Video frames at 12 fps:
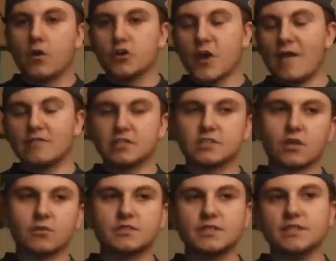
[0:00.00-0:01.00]
You're having a
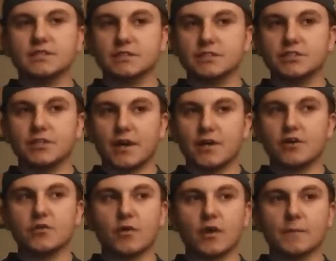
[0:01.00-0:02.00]
slow season this year. I know
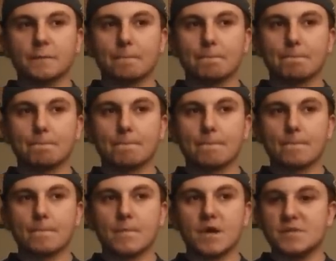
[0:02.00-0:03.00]
you are.
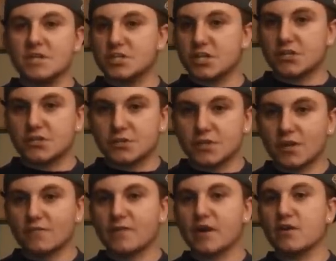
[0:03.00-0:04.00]
Maybe you jinx
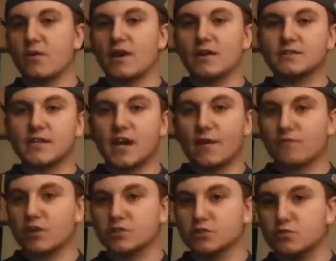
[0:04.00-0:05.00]
yourself by going out saying I'm
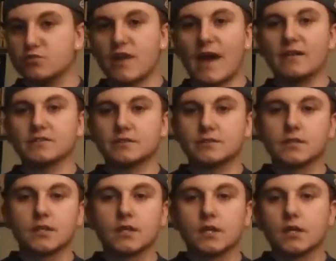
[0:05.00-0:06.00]
rushing 2,000.
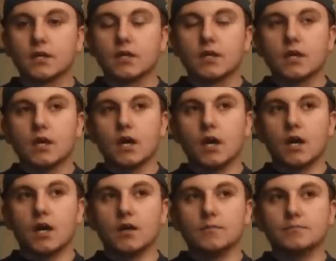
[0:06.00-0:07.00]

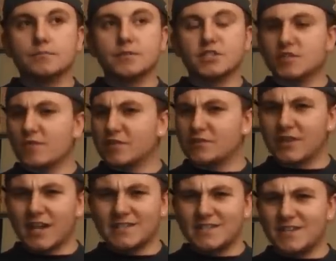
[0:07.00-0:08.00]
But you rushed for
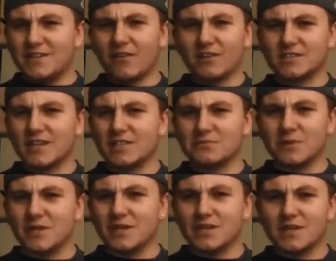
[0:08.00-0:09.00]
19 yards last
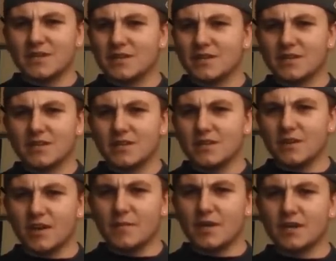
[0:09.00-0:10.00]
week. You know
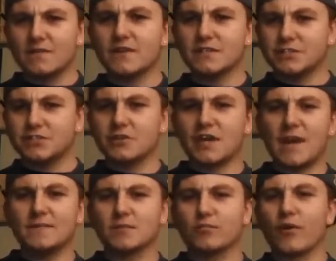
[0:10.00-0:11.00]
what I mean? This is your
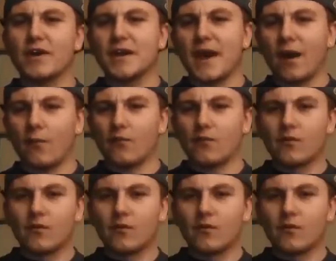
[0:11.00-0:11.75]
game to break out.